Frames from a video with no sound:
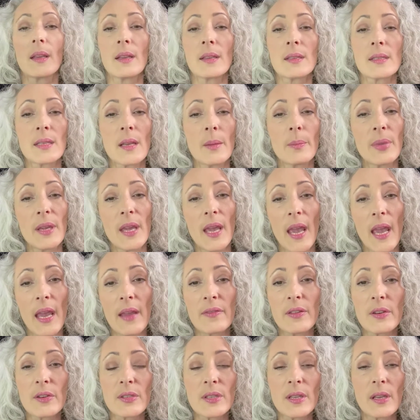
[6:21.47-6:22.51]
Some
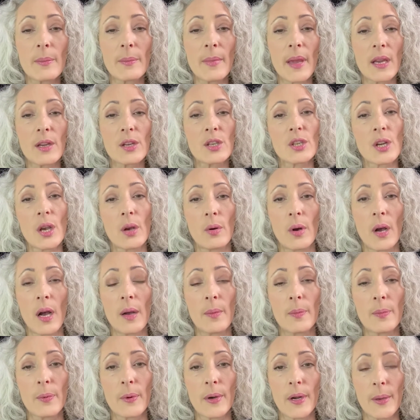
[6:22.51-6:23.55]
behaviors that may show
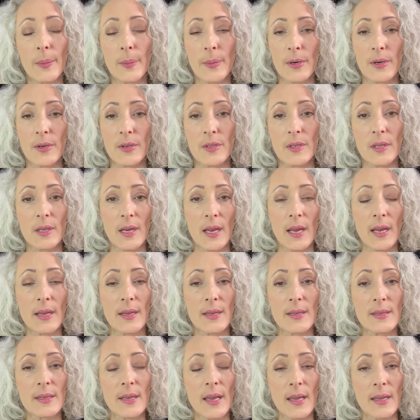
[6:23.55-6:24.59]
up when a person
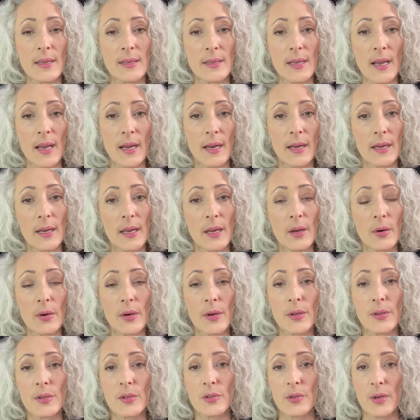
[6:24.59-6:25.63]
has anxiety or
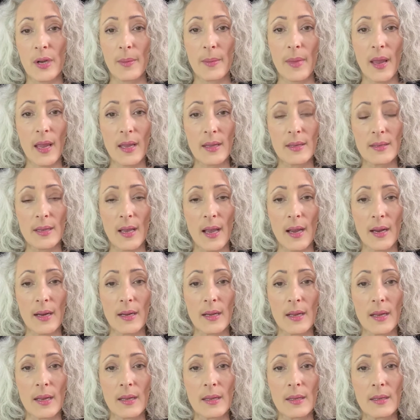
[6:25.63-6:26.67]
extreme
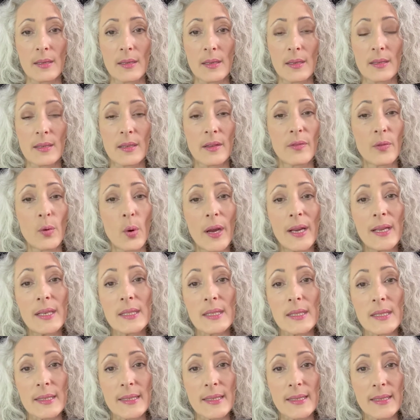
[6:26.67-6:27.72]
anxiety is
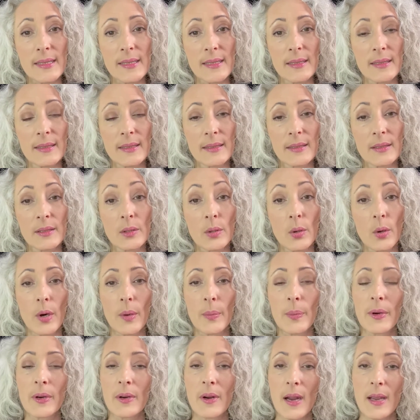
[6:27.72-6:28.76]
avoidance or
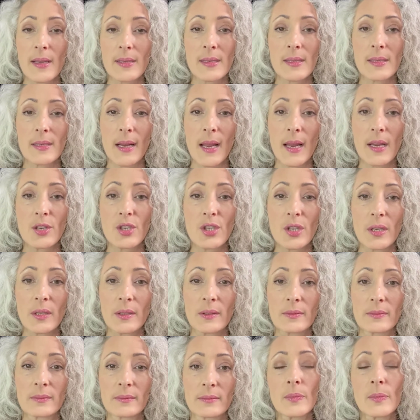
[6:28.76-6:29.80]
procrastination.
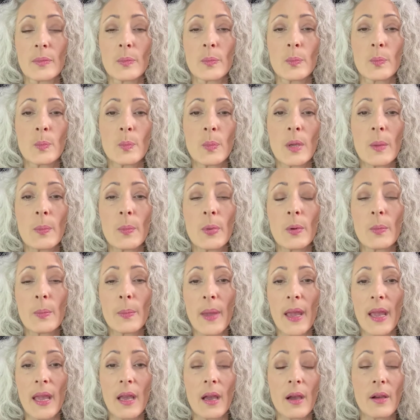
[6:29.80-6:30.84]
People
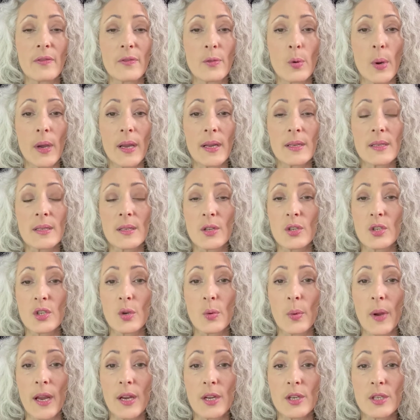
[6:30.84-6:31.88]
may avoid
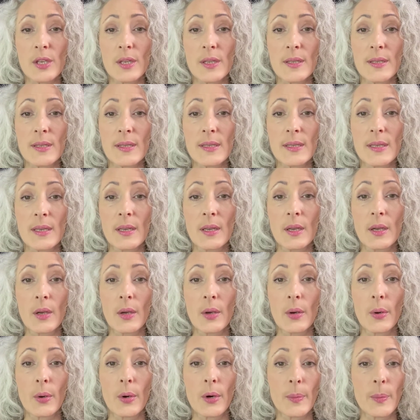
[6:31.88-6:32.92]
situations
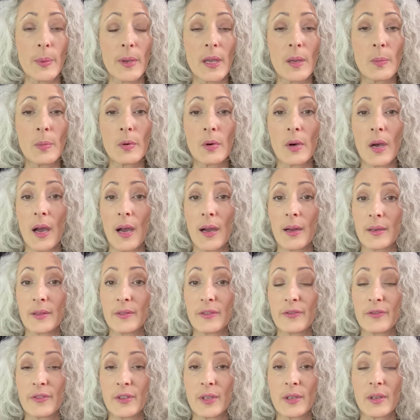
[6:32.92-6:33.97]
or people out of
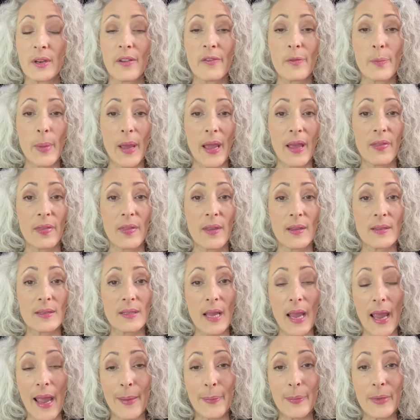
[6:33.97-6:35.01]
fear of bad things
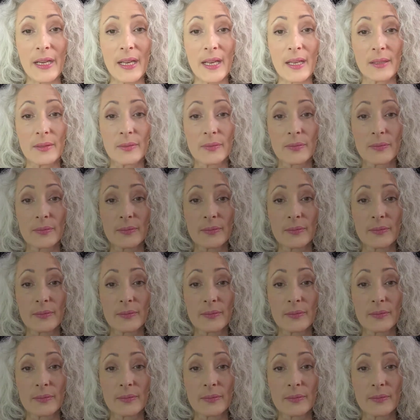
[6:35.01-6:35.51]
happening.